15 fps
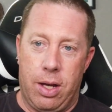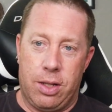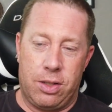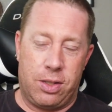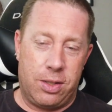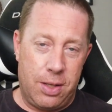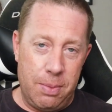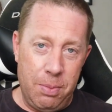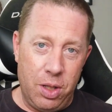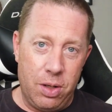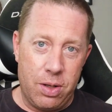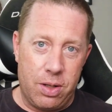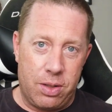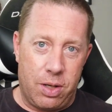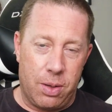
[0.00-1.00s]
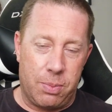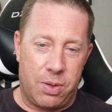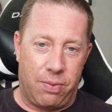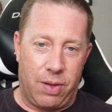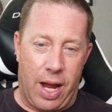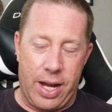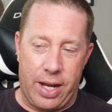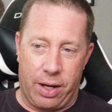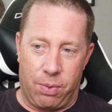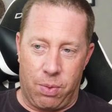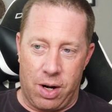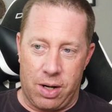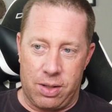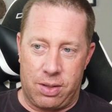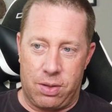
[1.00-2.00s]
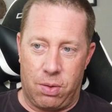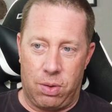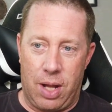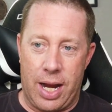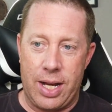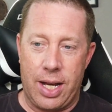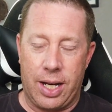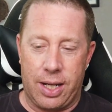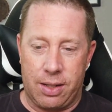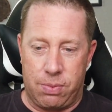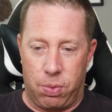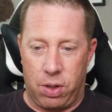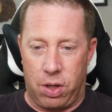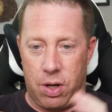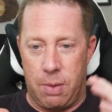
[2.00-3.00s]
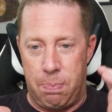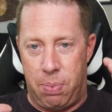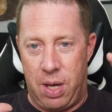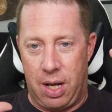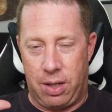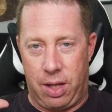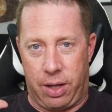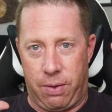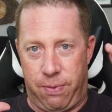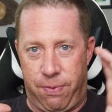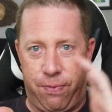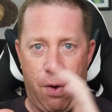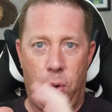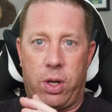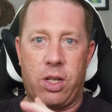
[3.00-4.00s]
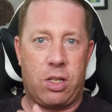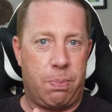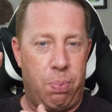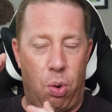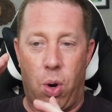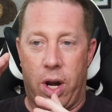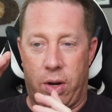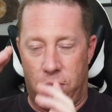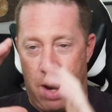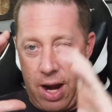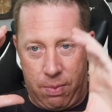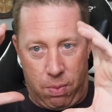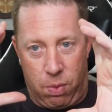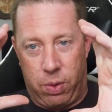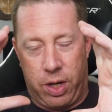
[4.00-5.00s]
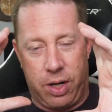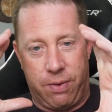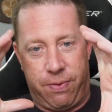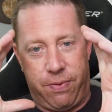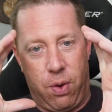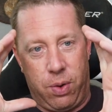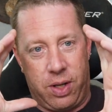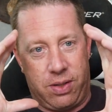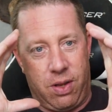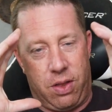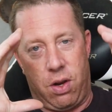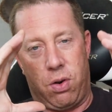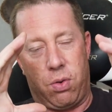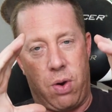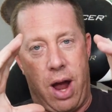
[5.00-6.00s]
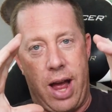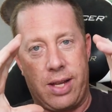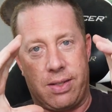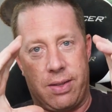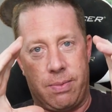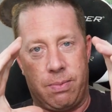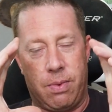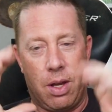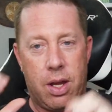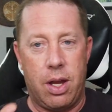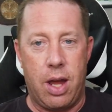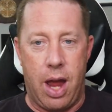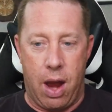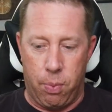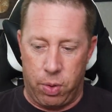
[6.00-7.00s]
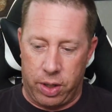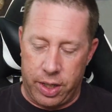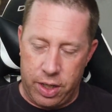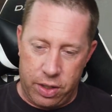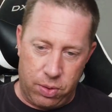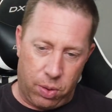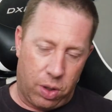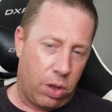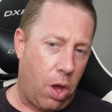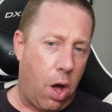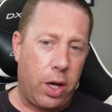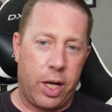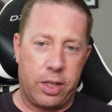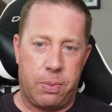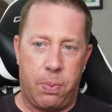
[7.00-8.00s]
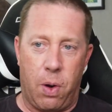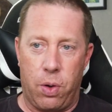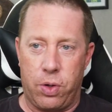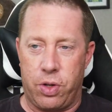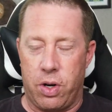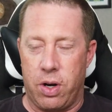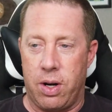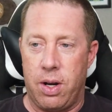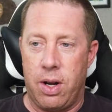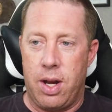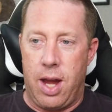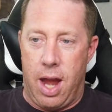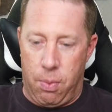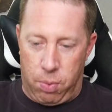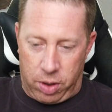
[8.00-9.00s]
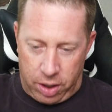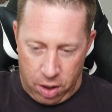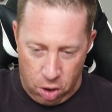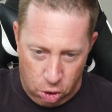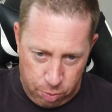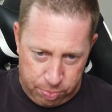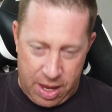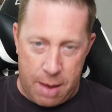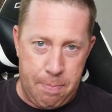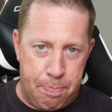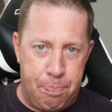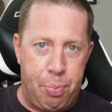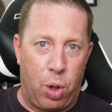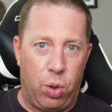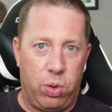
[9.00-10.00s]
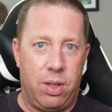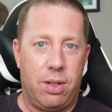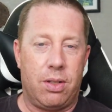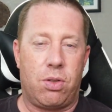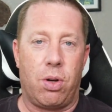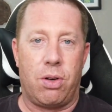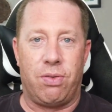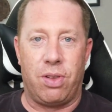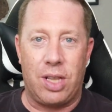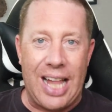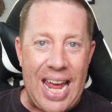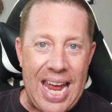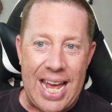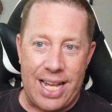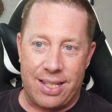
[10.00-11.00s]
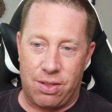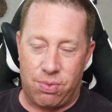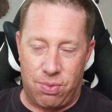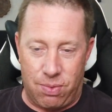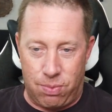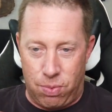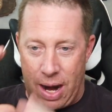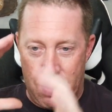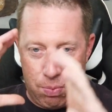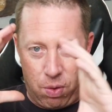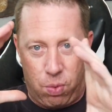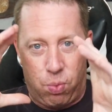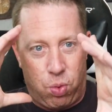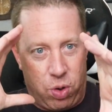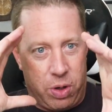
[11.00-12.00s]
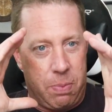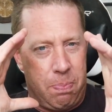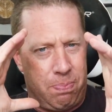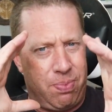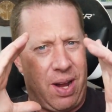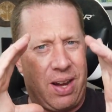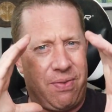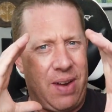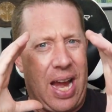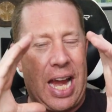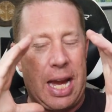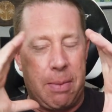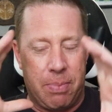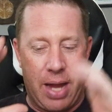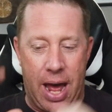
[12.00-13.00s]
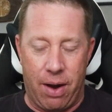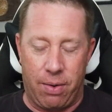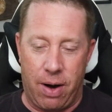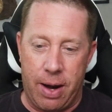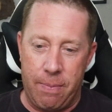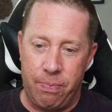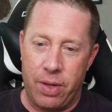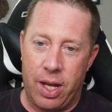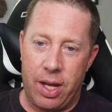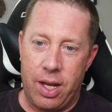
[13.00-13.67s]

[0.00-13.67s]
similar in terms of lightning, so lightning is we're going to pick like a focused point, right? Where we're going to focus on the horizon, and we're going to do a long exposure, and we're going to hope that bolt sort of lands right where we're kind of aimed at, right?